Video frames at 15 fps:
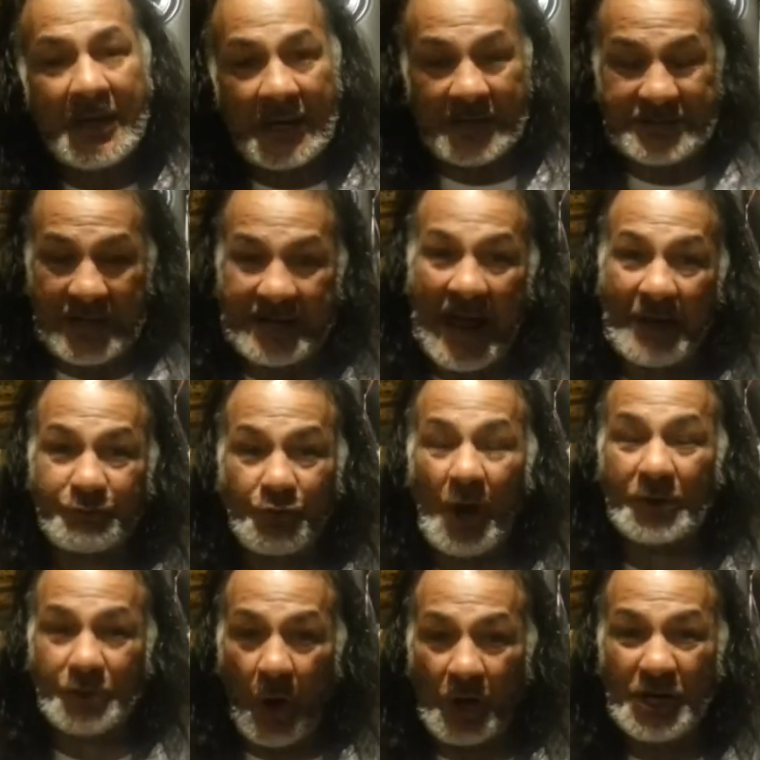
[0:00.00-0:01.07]
Isn't that true,
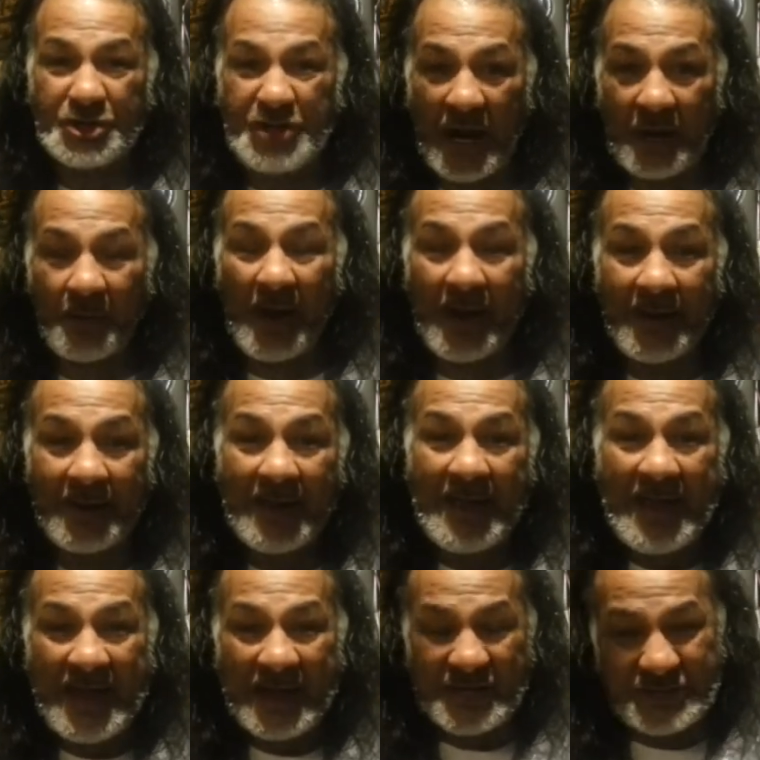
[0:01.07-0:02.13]
Attorney General?
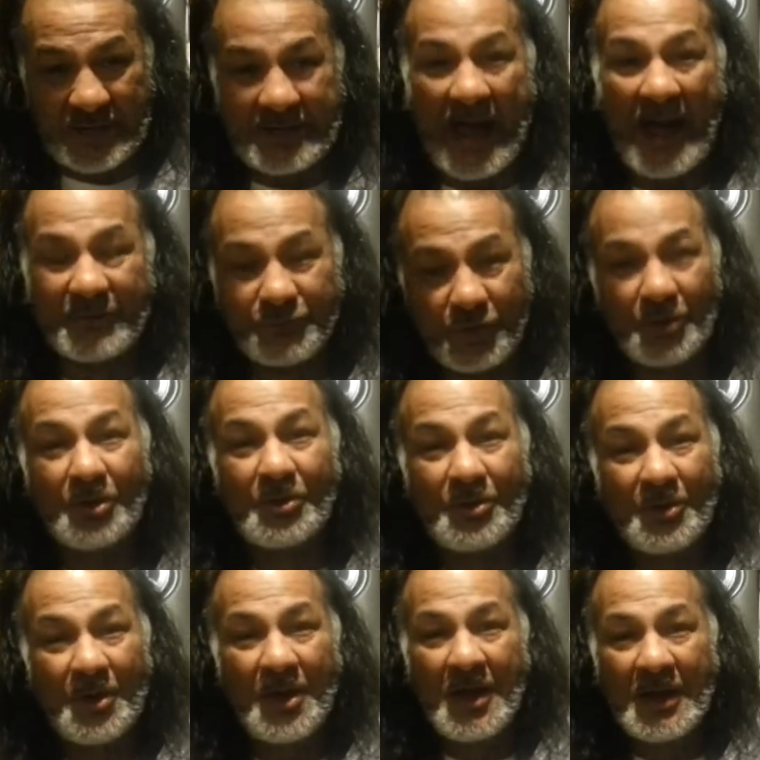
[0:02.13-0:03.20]
Isn't that
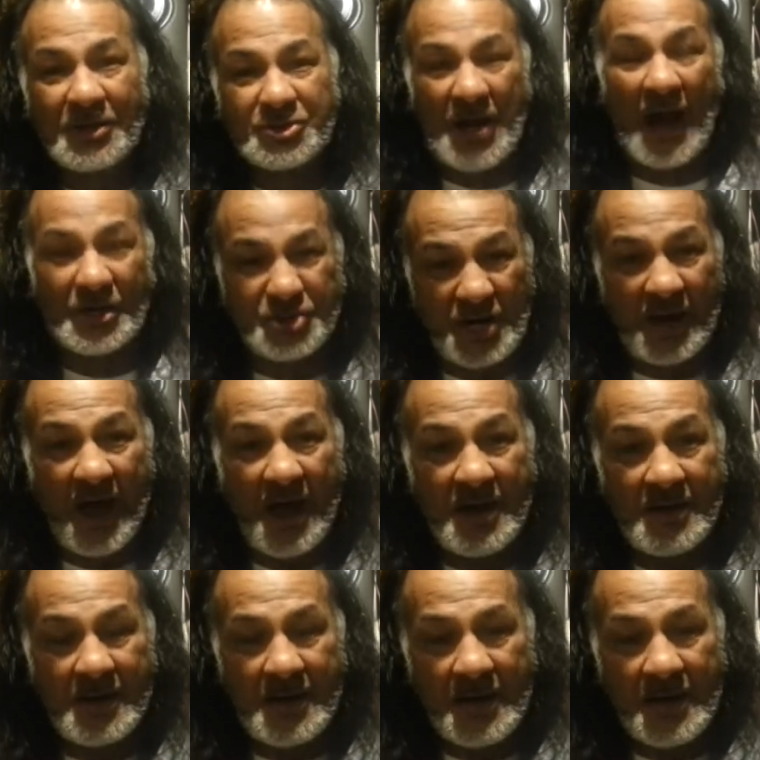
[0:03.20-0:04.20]
true, Chancellor?